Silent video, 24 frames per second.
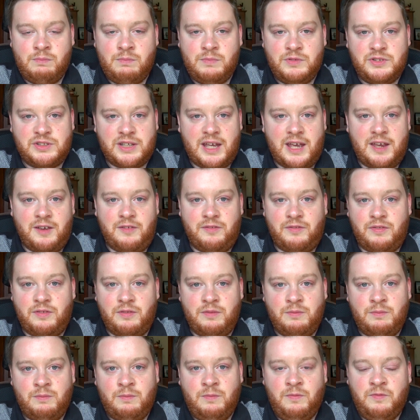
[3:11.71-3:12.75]
save
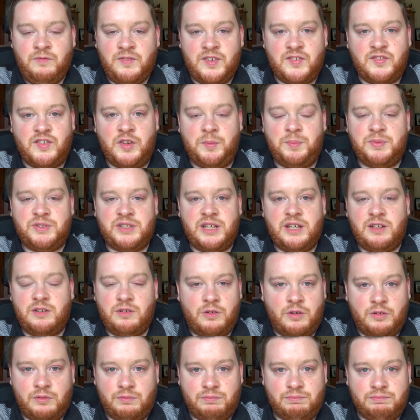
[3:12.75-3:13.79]
50%
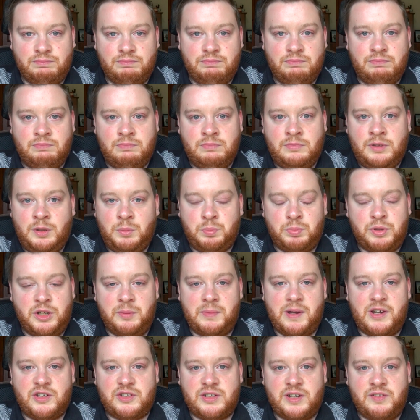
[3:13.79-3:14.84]
on pretty
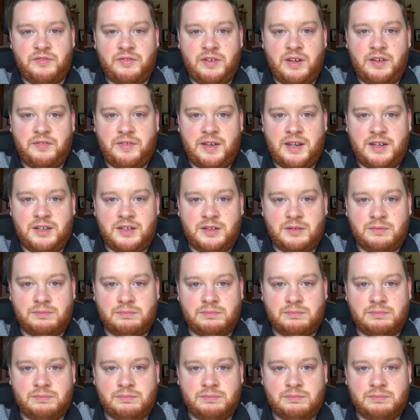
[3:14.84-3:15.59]
much every event.